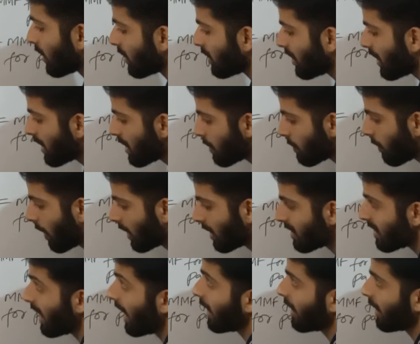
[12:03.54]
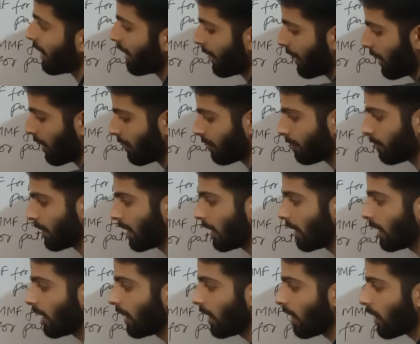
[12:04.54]
this one is that area.
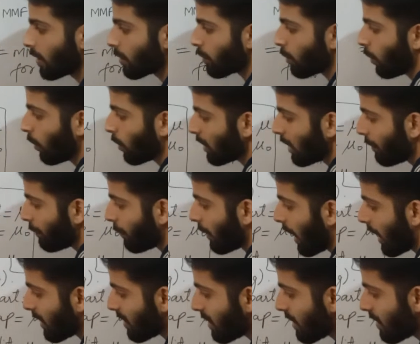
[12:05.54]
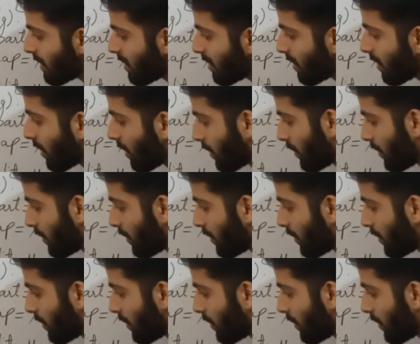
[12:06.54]
So the flux is